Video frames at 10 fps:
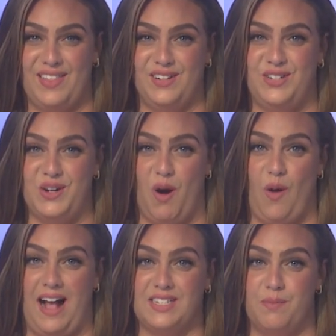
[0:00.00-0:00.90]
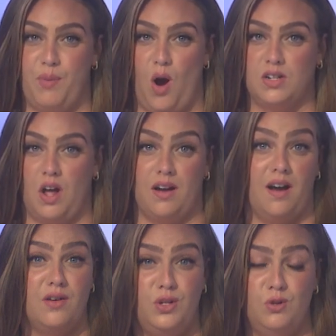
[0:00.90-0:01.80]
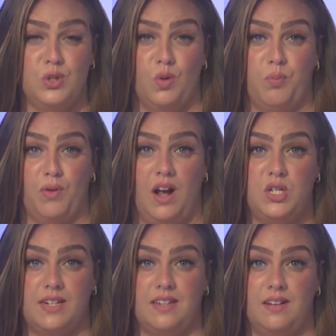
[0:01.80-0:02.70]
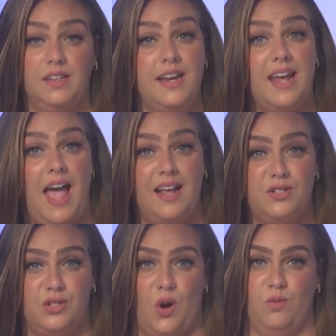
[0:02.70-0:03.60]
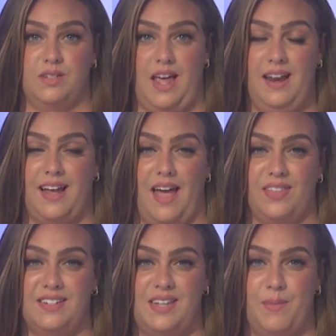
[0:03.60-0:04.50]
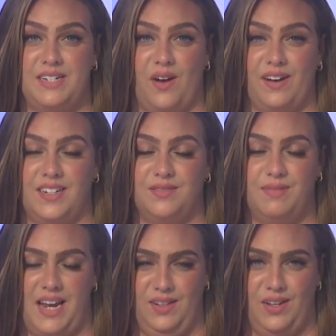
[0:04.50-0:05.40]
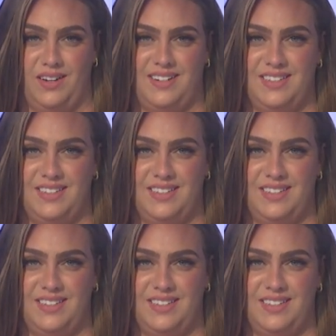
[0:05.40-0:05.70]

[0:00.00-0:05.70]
The duo has embarked on an unusual project cleaning headstones at a Catholic cemetery. Take a look.